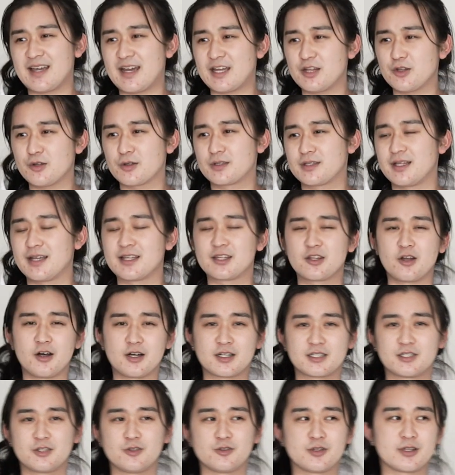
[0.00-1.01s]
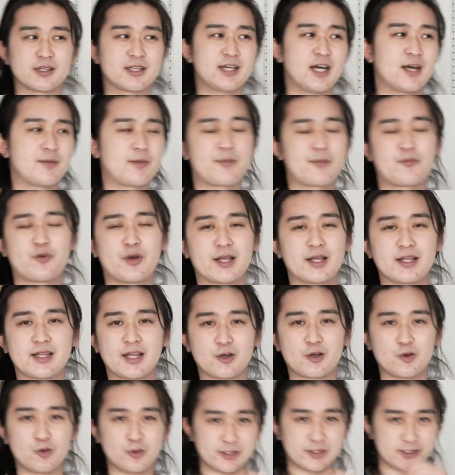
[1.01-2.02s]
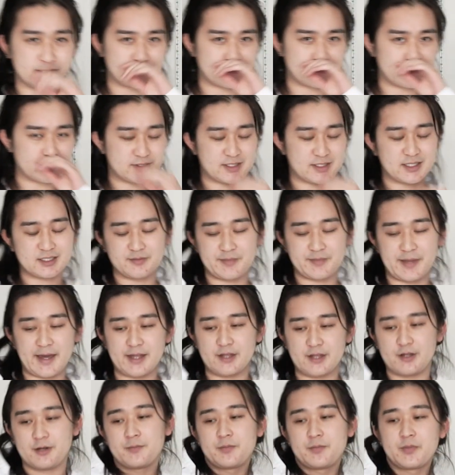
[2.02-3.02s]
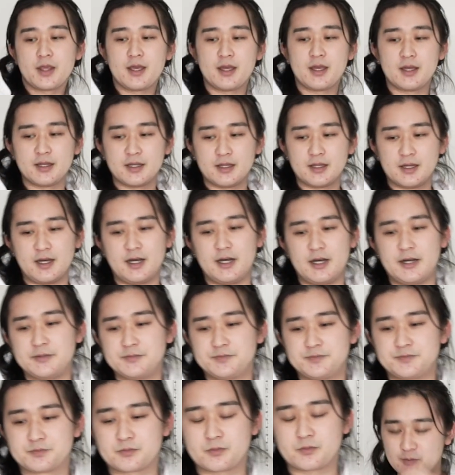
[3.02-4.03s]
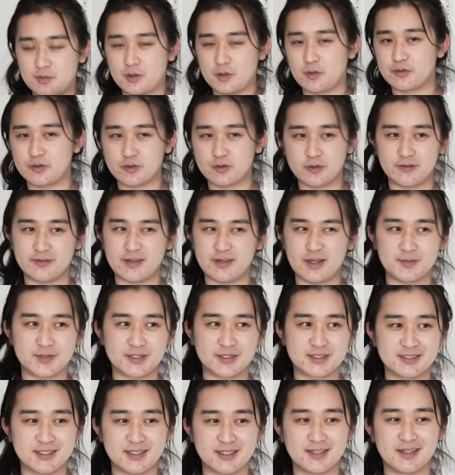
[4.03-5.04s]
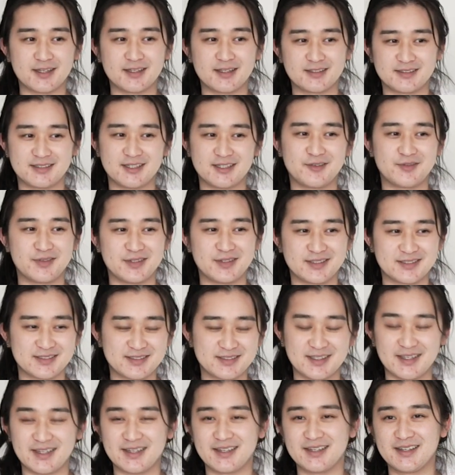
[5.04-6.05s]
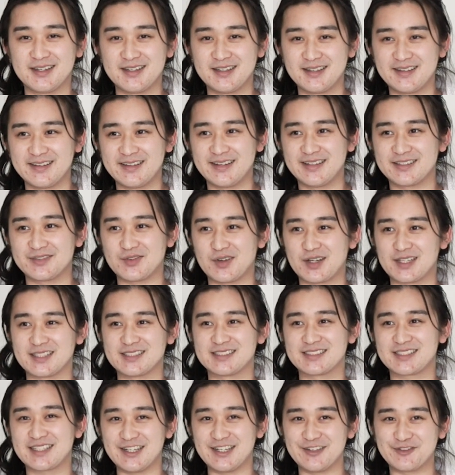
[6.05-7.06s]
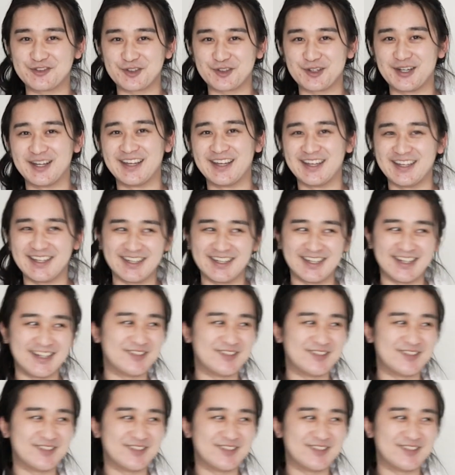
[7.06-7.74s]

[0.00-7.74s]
I look like dog shit all the time. I break like all these rules, doesn't matter. But with all of that being said, like this outfit is like, it's fucking scuffed, right?